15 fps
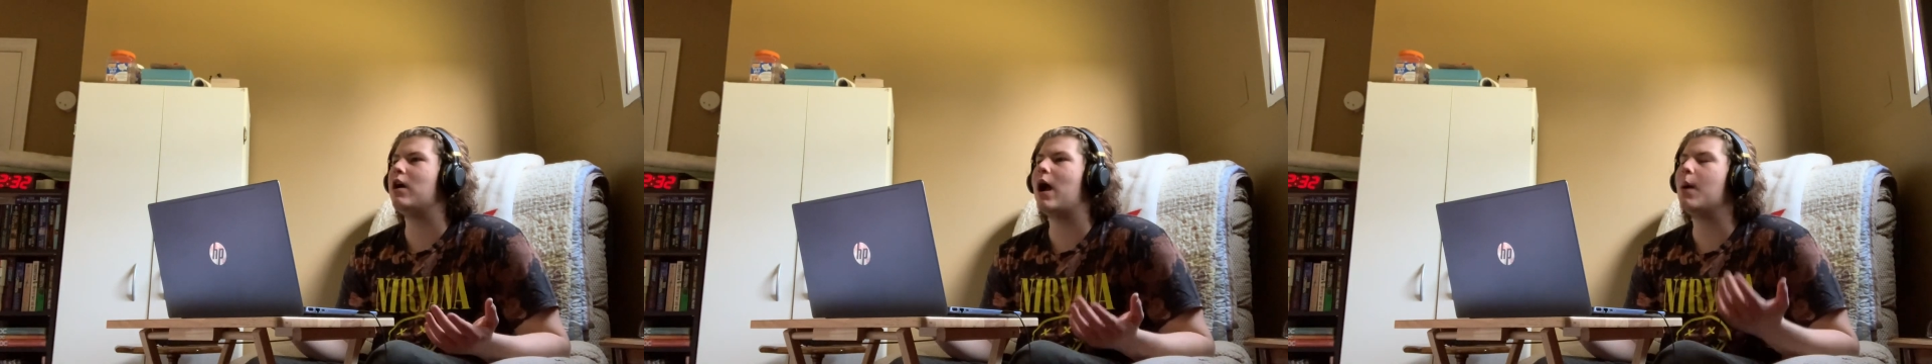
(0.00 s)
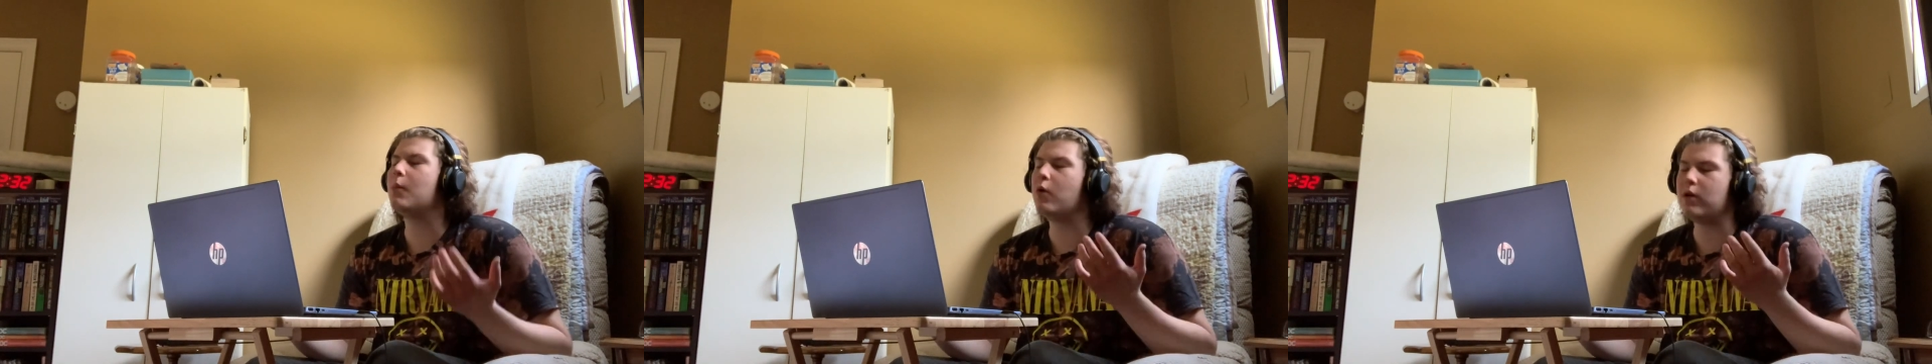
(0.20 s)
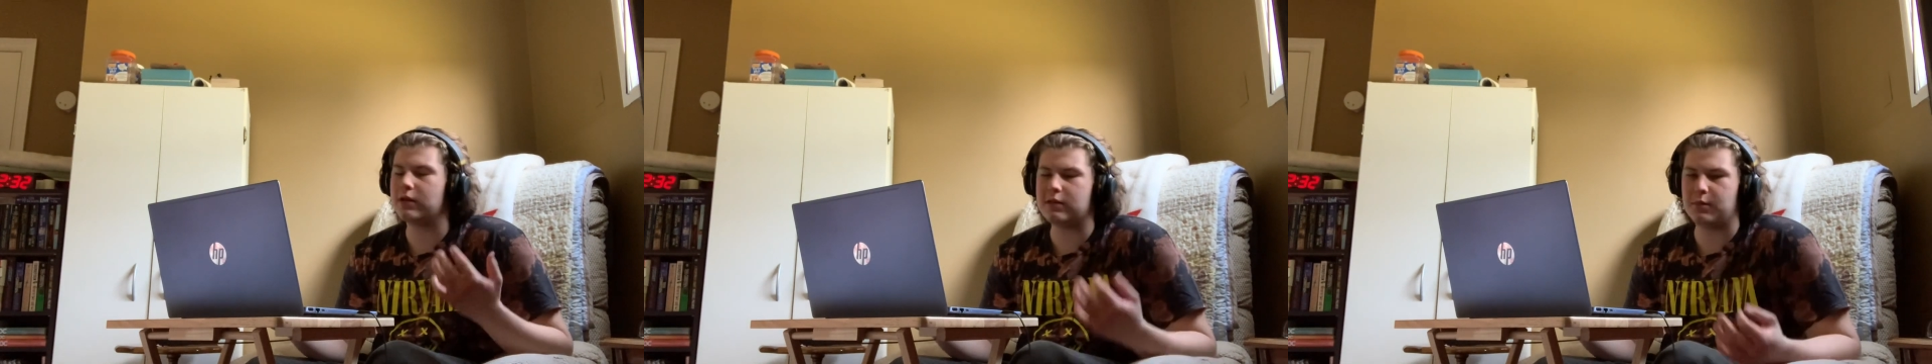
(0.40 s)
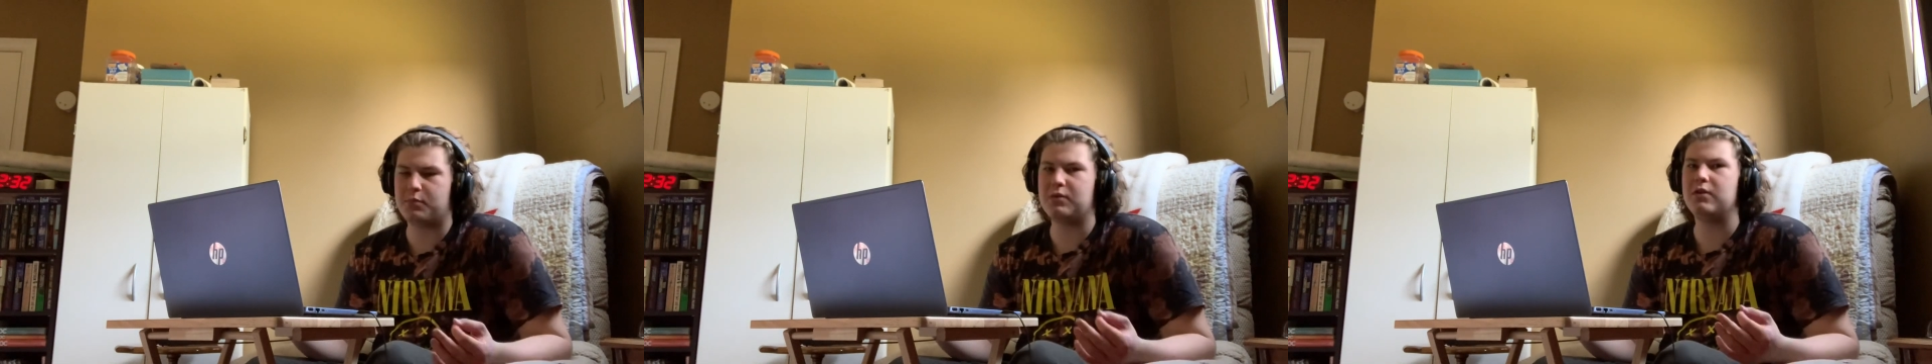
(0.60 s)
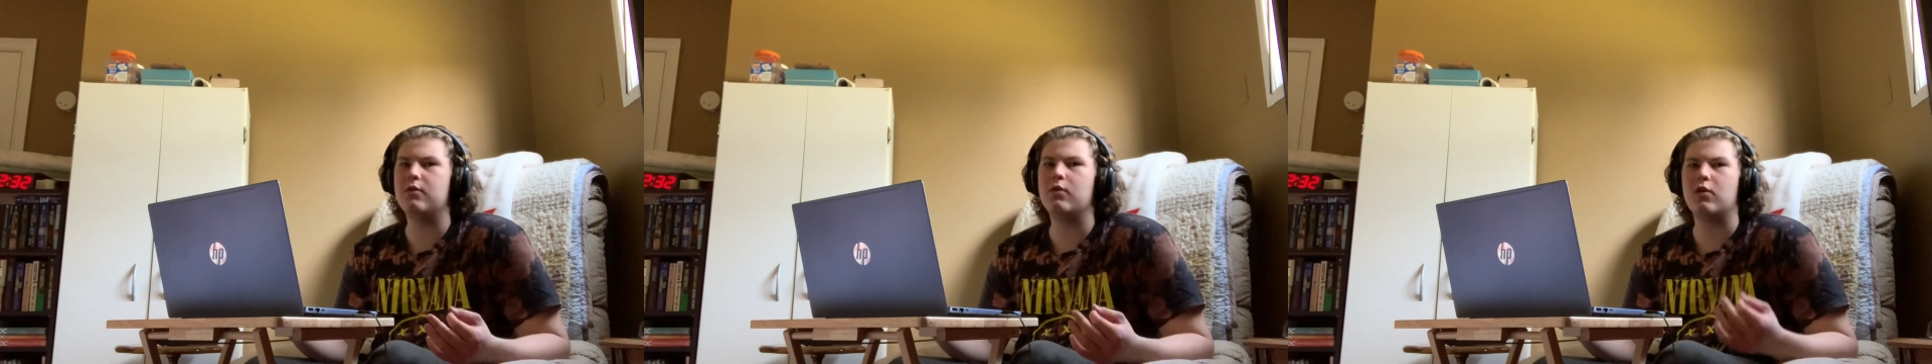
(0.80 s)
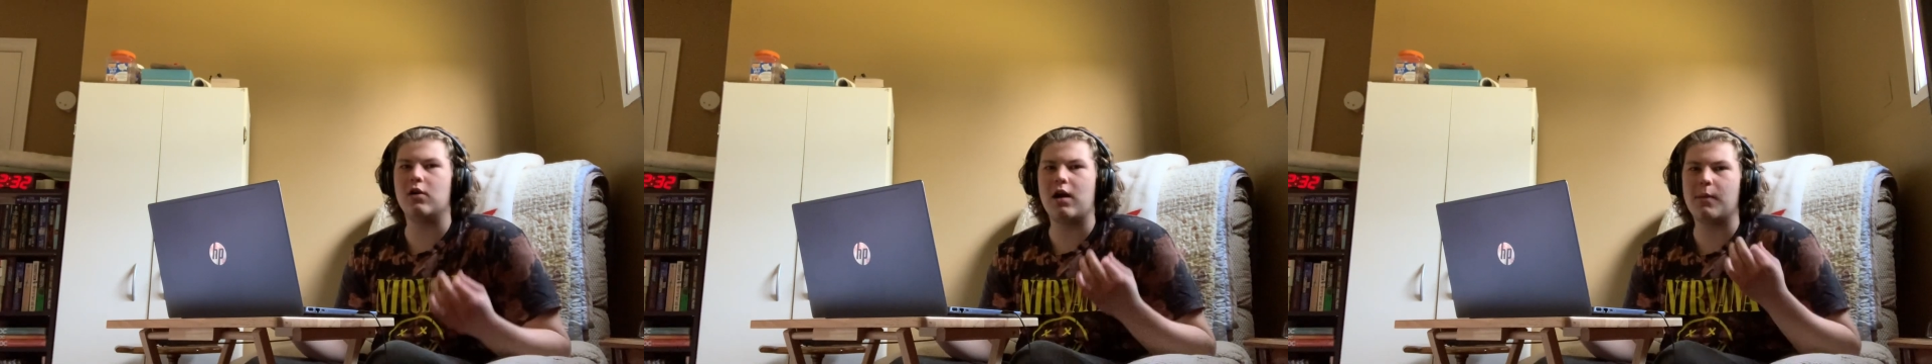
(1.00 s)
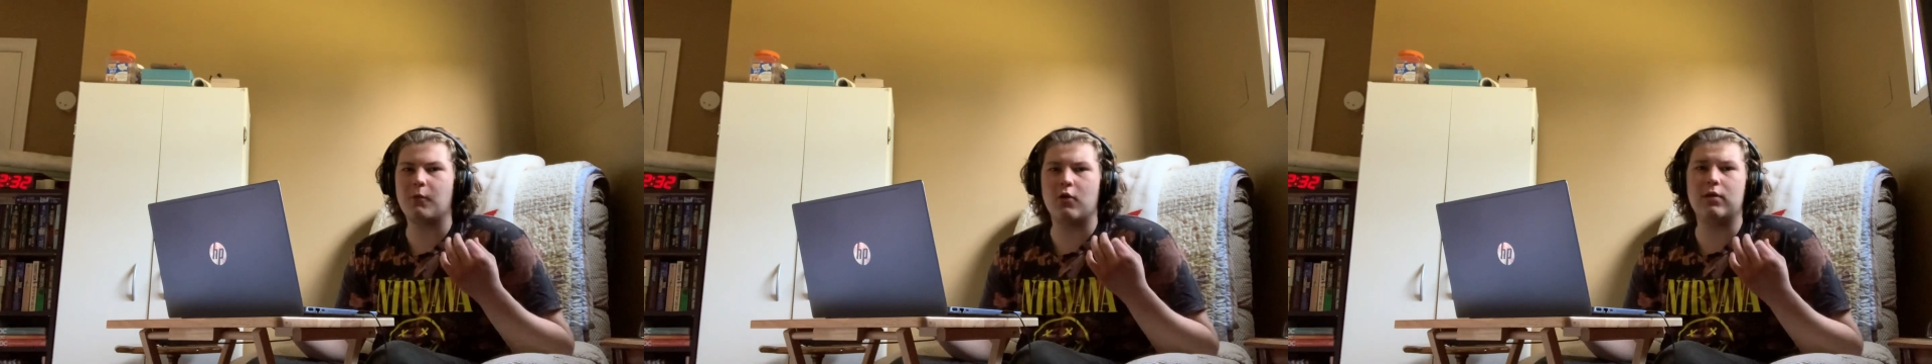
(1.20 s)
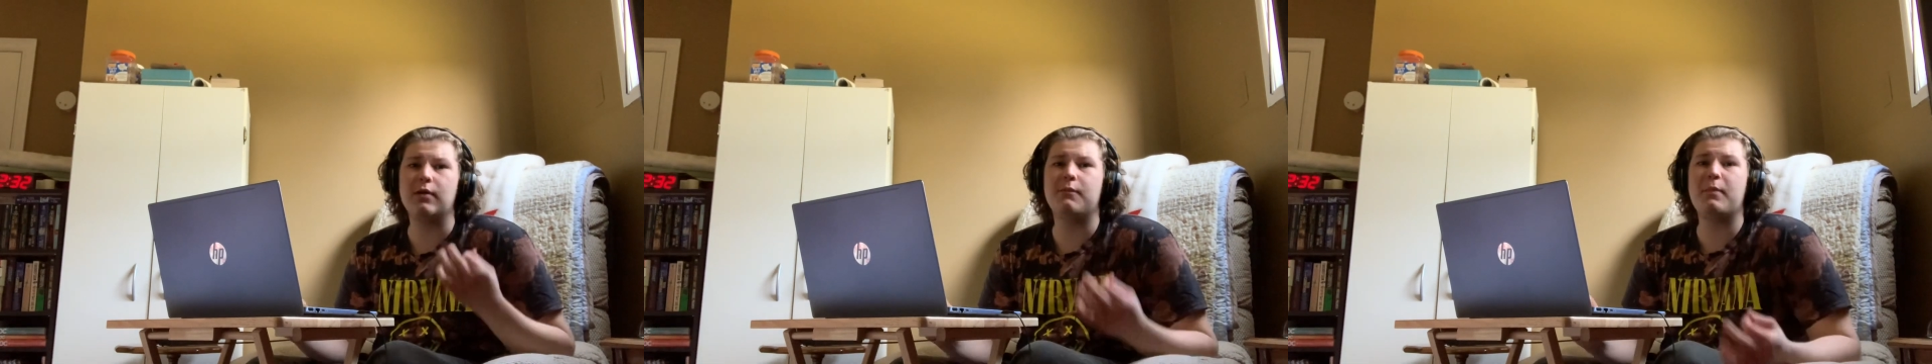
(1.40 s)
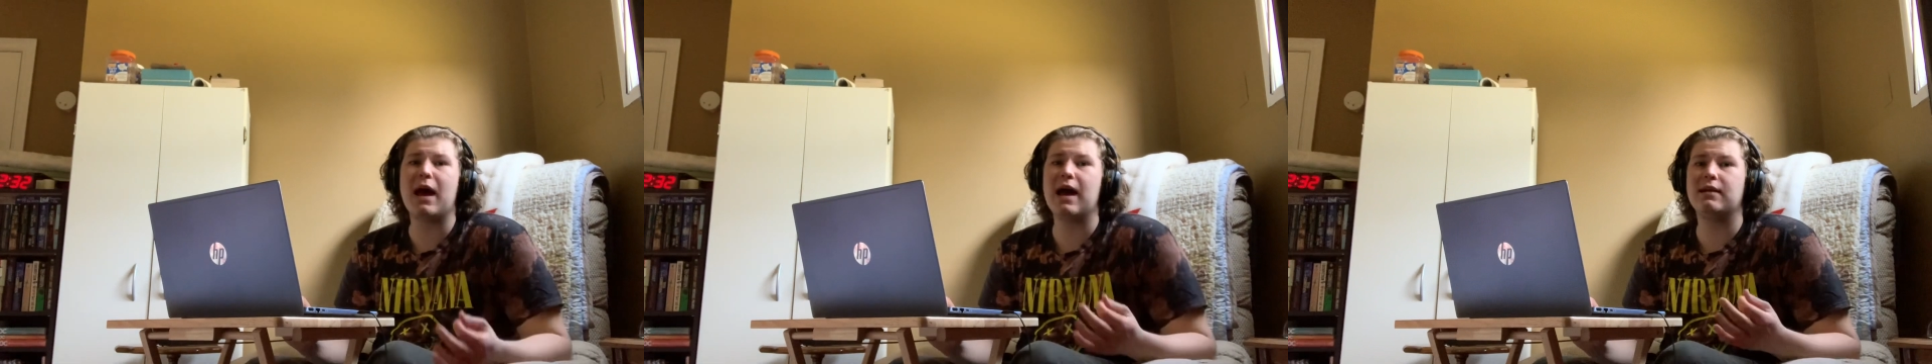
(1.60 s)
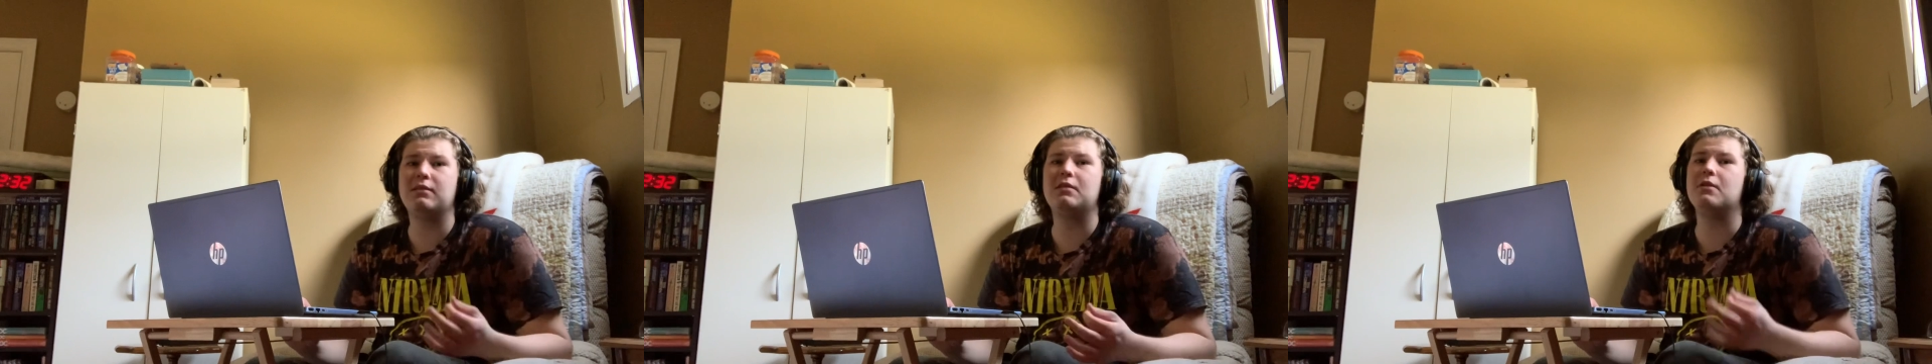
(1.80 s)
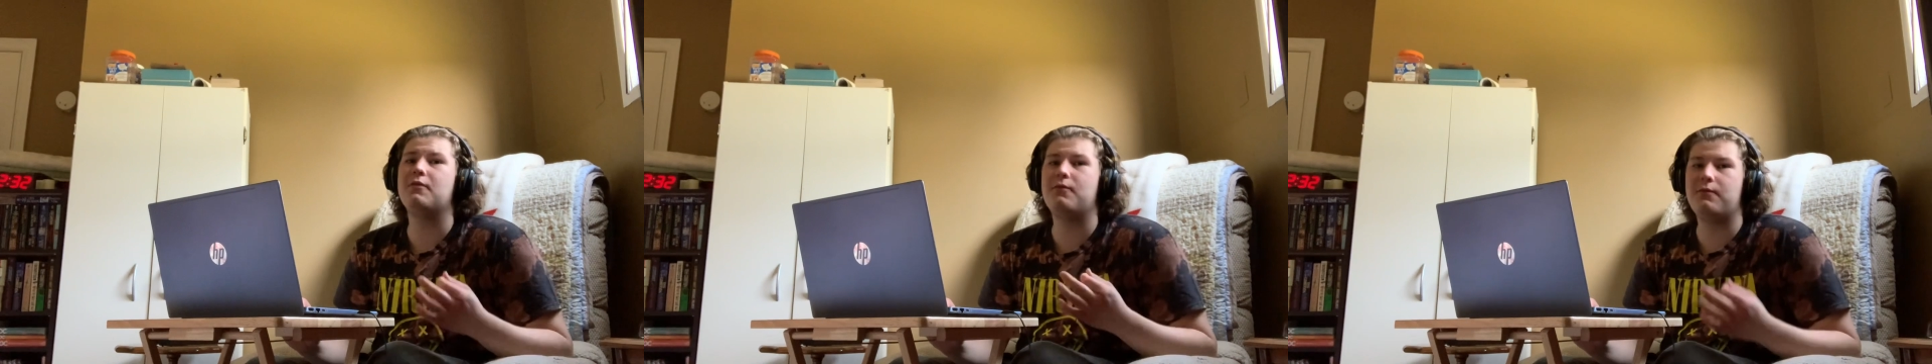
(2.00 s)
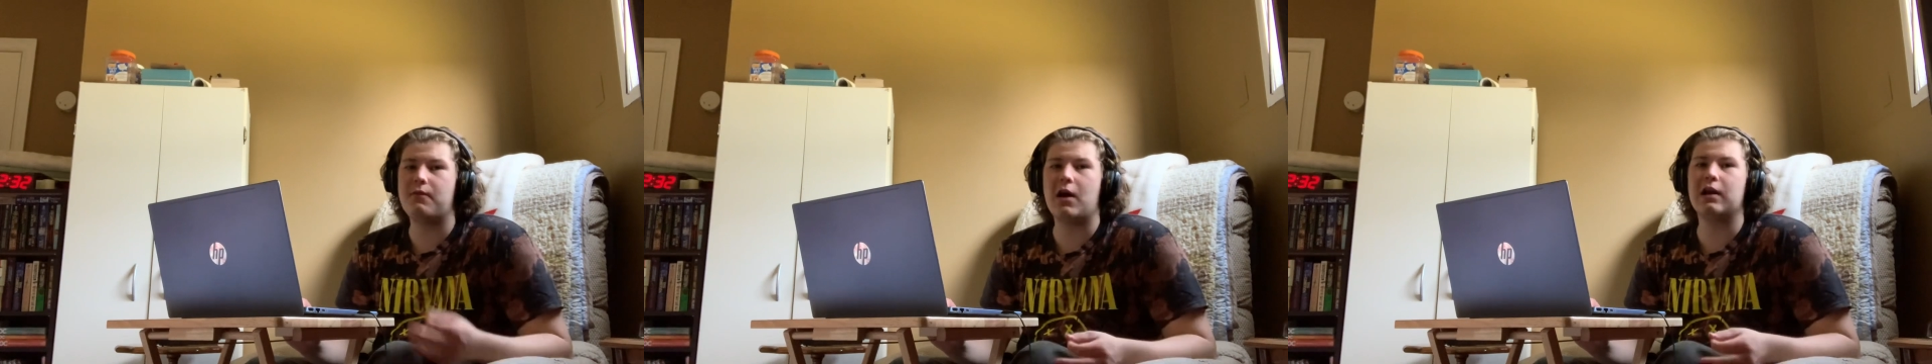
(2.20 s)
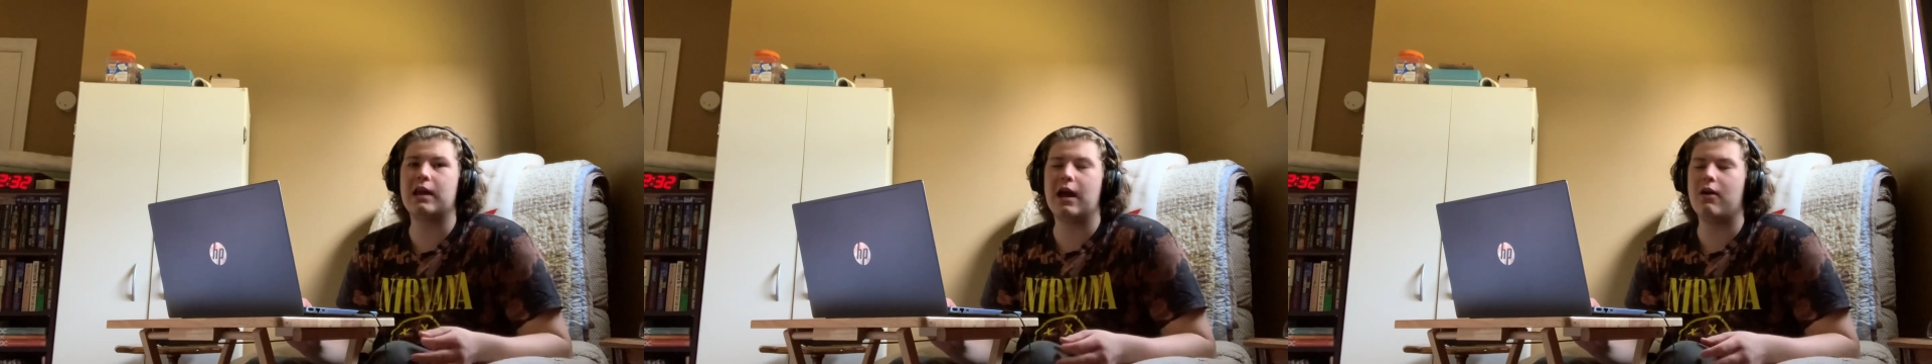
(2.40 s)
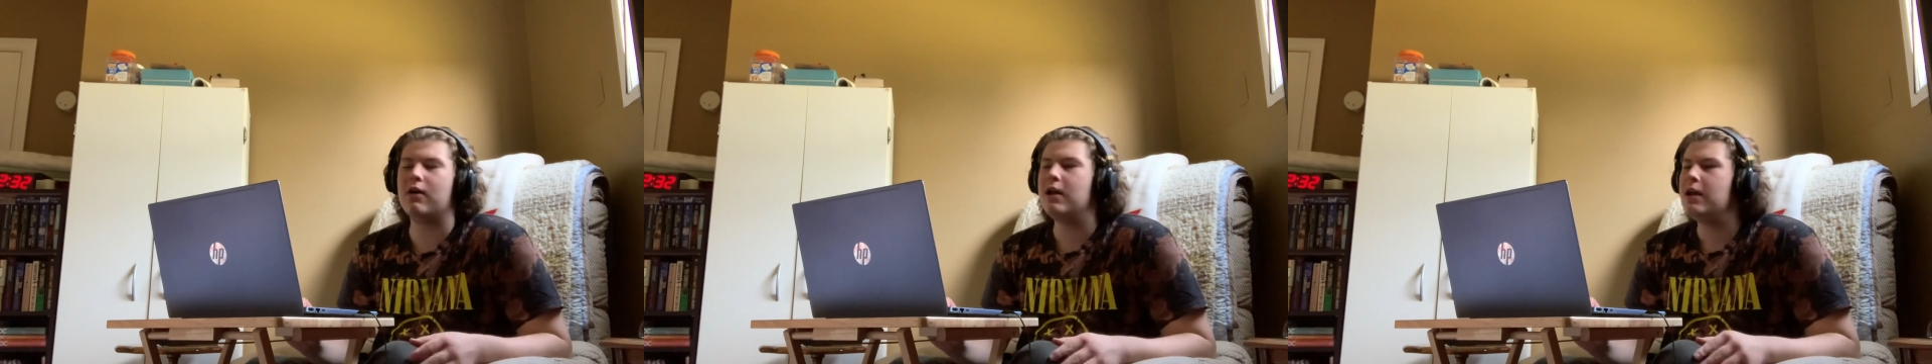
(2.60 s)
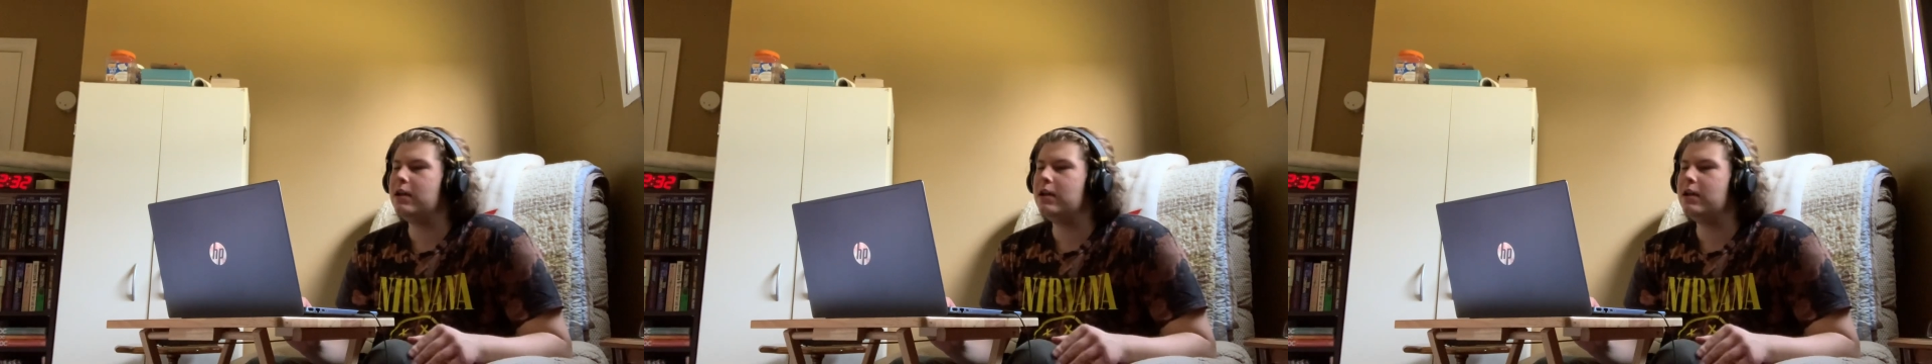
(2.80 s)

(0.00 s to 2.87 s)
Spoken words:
I'm going to puke or I'm going to pass the fuck out.